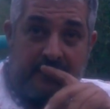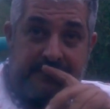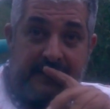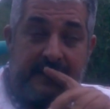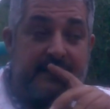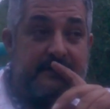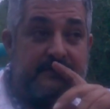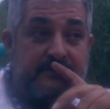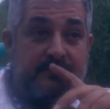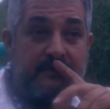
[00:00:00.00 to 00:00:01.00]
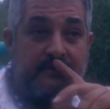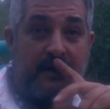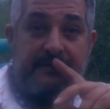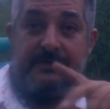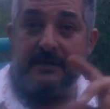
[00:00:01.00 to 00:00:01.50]
thing in the
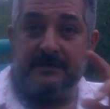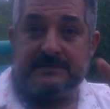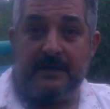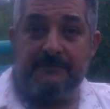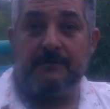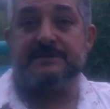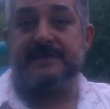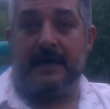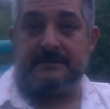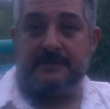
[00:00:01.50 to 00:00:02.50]
right thing in his life, it was that